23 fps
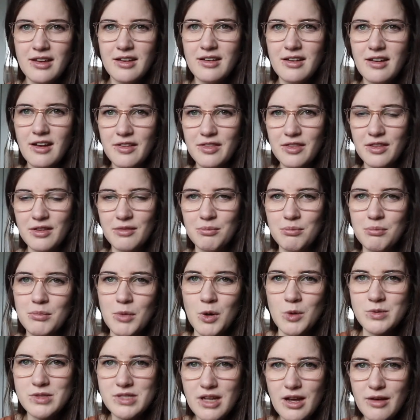not the
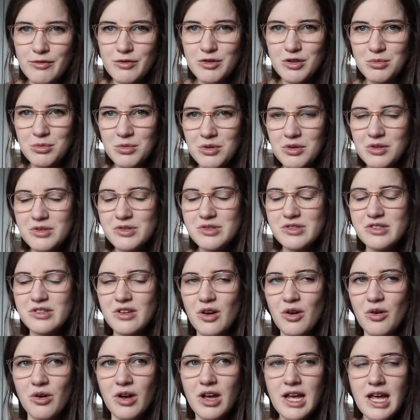most comfortable,
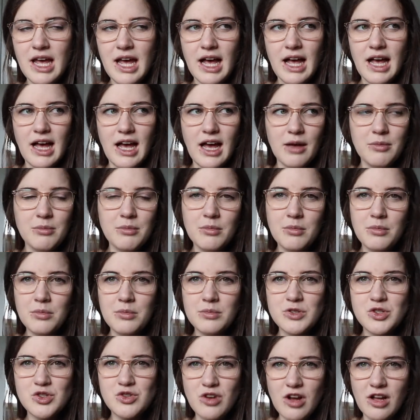so I'm
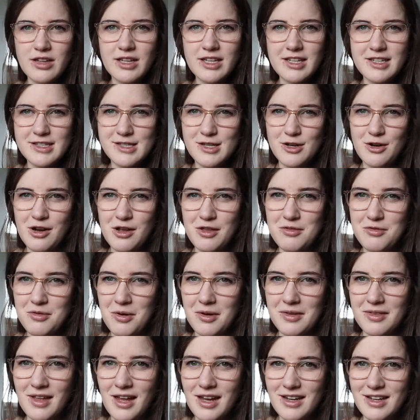strongly considering
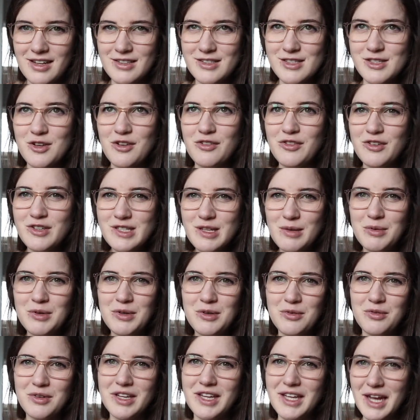throwing that in. So if you're someone
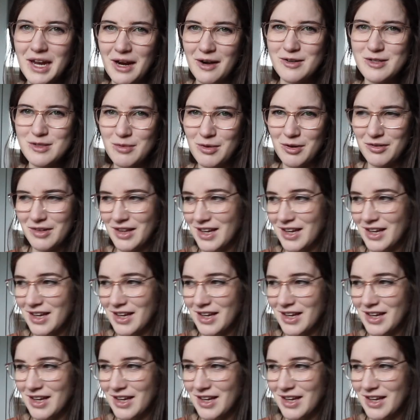who really cares about